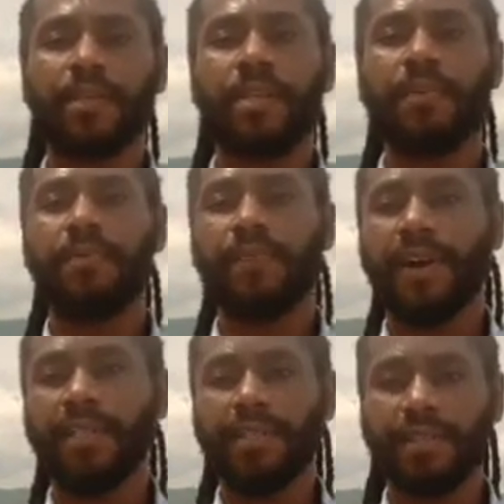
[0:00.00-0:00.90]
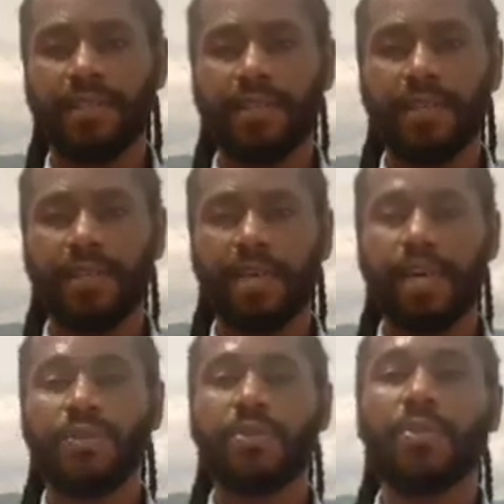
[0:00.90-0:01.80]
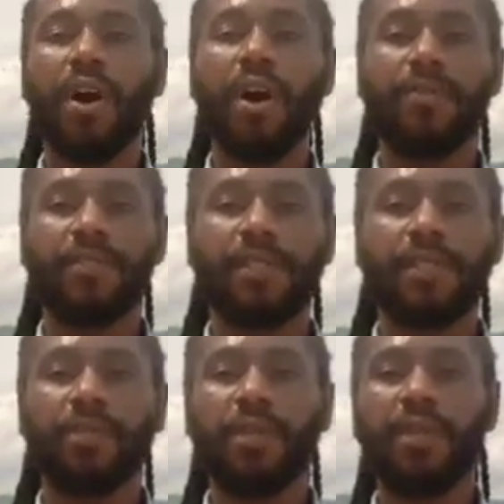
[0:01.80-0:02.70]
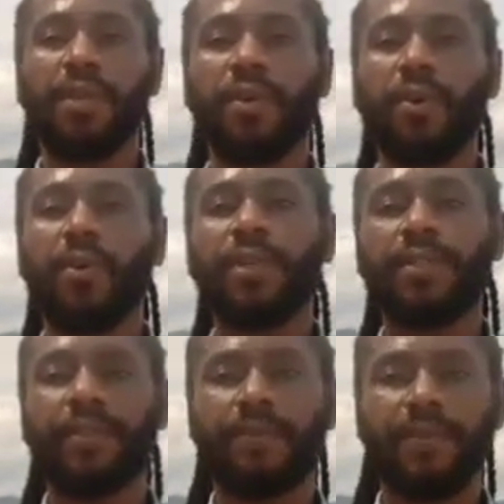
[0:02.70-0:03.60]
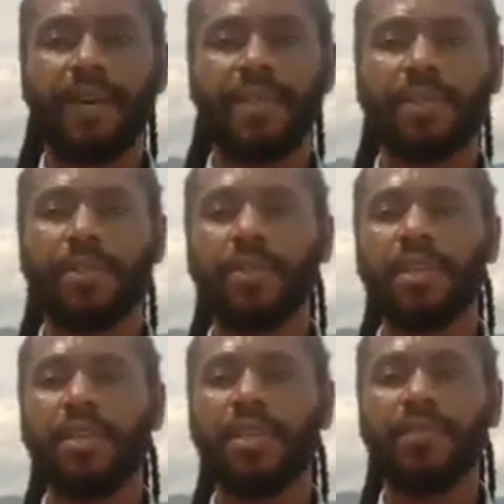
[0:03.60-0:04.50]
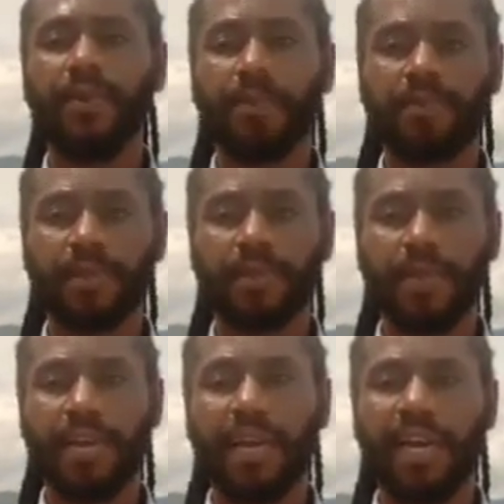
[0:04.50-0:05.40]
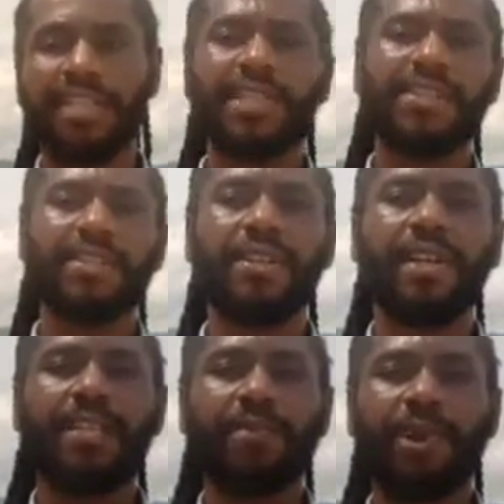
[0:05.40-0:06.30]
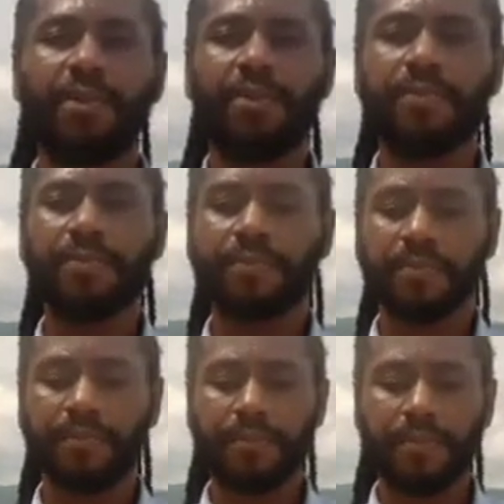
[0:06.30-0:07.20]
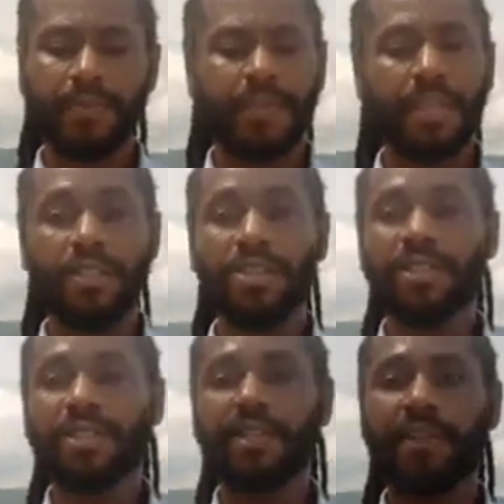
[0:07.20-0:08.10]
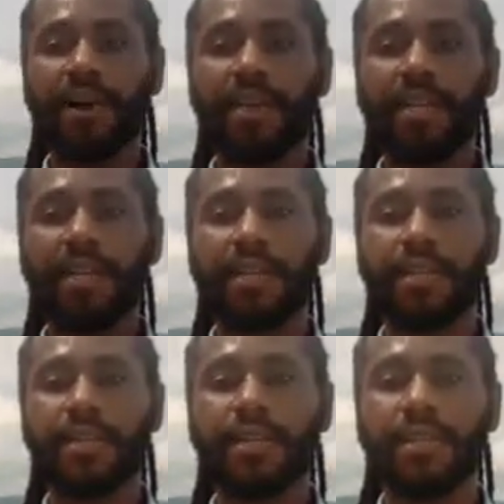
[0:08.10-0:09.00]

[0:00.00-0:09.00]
Keep fighting. And too often we quit fighting, we give up. I was listening to Les Brown just this morning, and